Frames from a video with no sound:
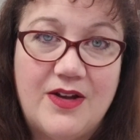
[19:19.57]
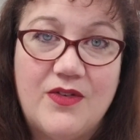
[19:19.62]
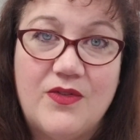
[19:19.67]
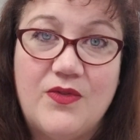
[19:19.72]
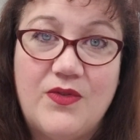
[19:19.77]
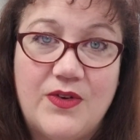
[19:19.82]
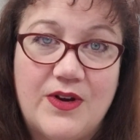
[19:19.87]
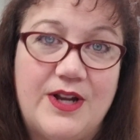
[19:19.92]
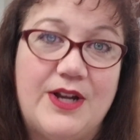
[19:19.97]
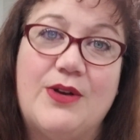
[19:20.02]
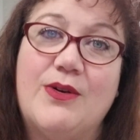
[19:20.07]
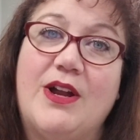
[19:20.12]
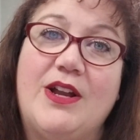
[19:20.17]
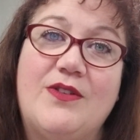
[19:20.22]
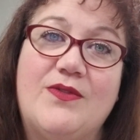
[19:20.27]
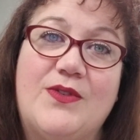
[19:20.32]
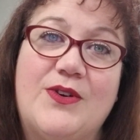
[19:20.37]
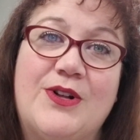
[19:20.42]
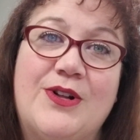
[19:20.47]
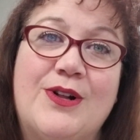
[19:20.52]
very
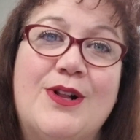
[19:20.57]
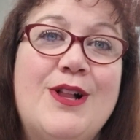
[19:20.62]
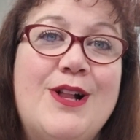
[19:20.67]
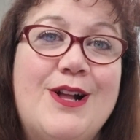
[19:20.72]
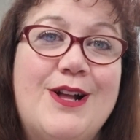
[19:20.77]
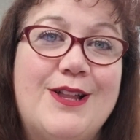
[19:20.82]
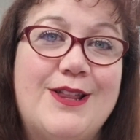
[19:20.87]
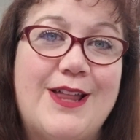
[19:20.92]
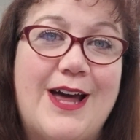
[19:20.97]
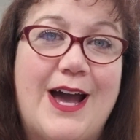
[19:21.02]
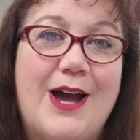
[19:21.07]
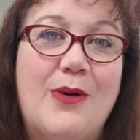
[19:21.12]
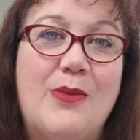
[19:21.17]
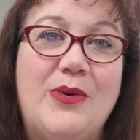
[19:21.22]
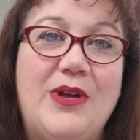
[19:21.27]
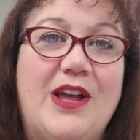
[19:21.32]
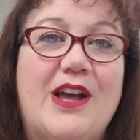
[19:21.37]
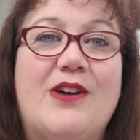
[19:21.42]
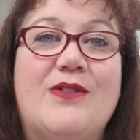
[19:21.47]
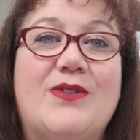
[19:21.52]
grateful that
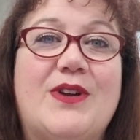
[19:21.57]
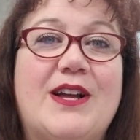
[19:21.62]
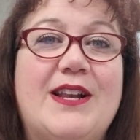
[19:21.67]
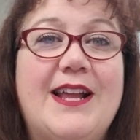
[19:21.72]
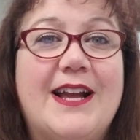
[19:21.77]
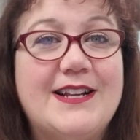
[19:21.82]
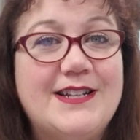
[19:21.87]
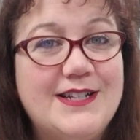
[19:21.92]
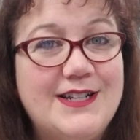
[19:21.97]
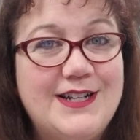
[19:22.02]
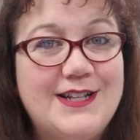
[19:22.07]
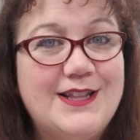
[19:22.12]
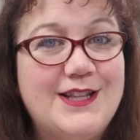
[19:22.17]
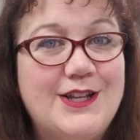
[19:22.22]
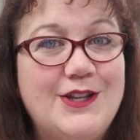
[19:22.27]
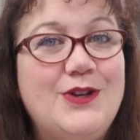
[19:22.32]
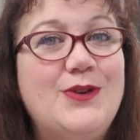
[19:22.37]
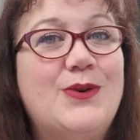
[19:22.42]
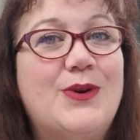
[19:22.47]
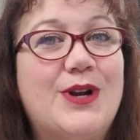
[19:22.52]
we have connected and that
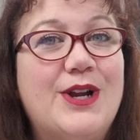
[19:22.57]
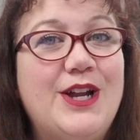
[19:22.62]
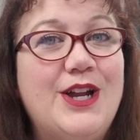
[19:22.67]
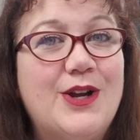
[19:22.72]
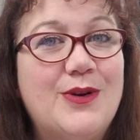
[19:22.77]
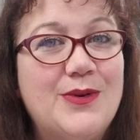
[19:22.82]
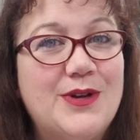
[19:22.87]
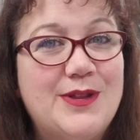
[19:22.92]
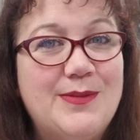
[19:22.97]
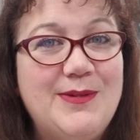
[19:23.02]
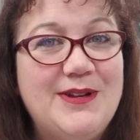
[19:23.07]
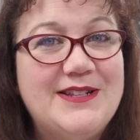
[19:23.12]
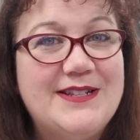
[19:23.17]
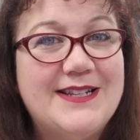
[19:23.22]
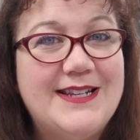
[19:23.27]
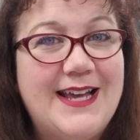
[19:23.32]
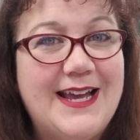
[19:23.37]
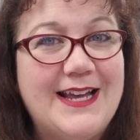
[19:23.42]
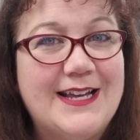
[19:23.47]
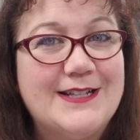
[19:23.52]
you are here with me
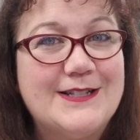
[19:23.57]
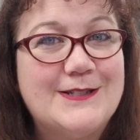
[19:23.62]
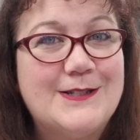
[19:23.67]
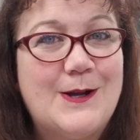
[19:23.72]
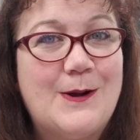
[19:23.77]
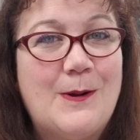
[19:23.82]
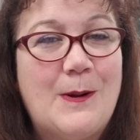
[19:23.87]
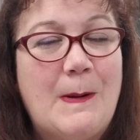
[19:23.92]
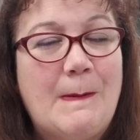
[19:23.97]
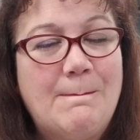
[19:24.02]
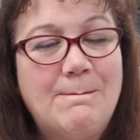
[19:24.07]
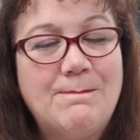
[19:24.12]
today. So